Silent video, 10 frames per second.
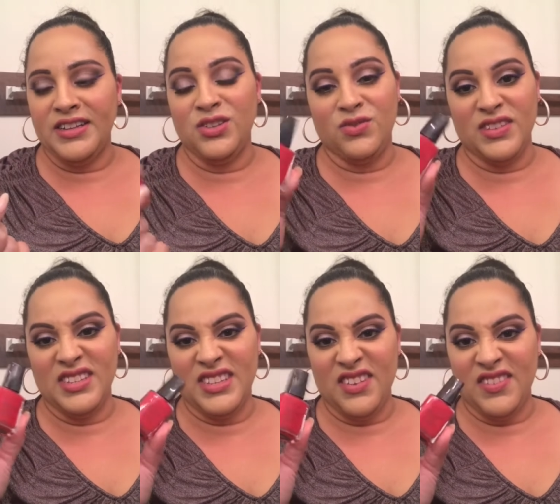so it
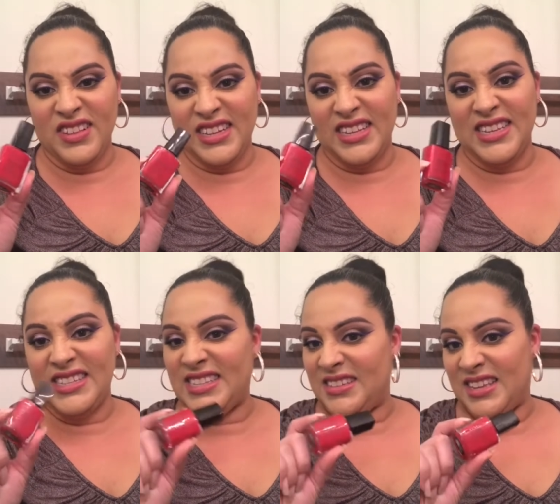definitely needs
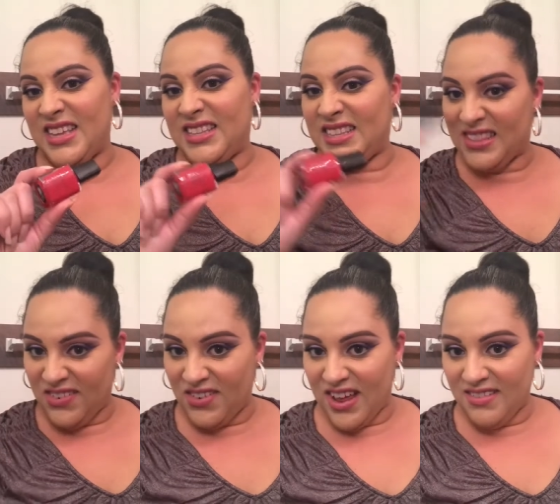to get
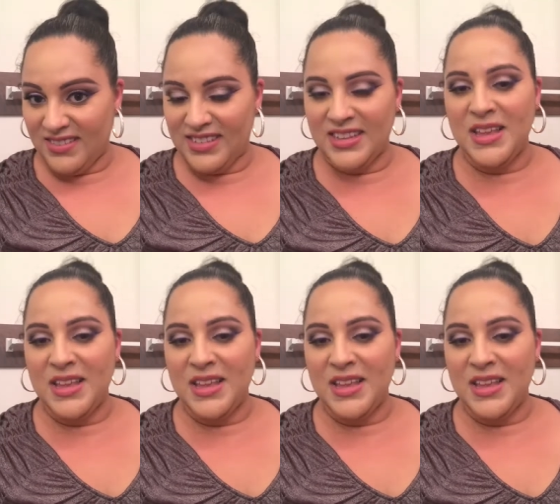thrown out.